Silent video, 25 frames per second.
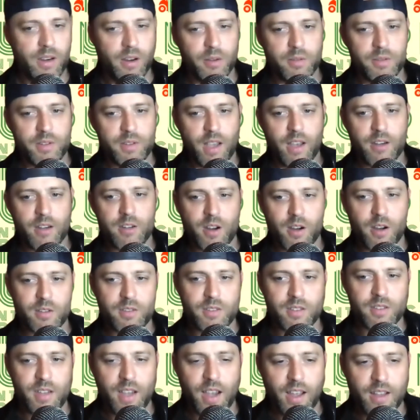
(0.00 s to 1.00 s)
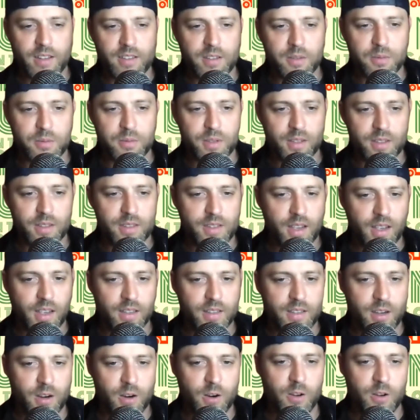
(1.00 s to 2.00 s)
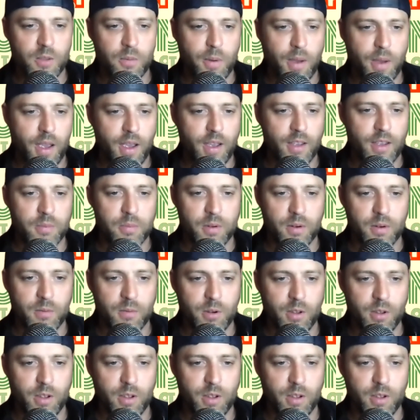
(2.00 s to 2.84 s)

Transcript: Zach Johnson's had some success here at the past, but really